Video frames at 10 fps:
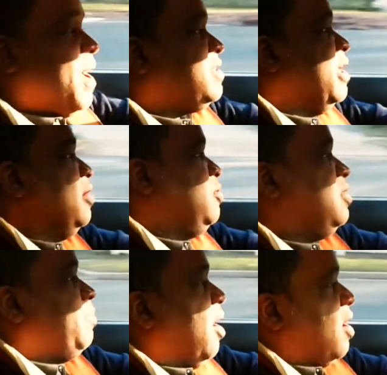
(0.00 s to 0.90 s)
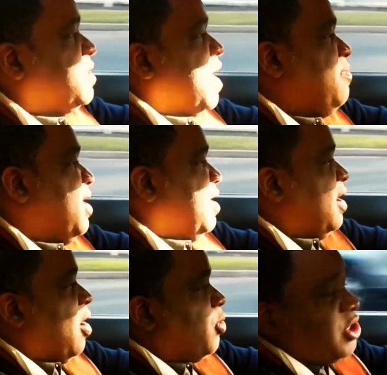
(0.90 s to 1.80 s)
I salute you, boss. Hey,
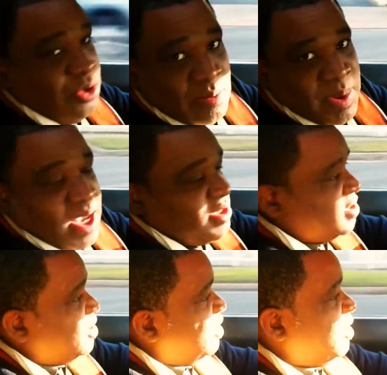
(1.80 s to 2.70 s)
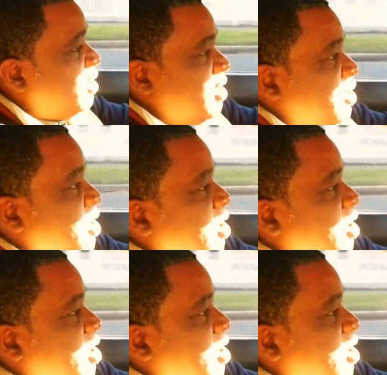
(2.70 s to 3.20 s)
man, I wish you the best. You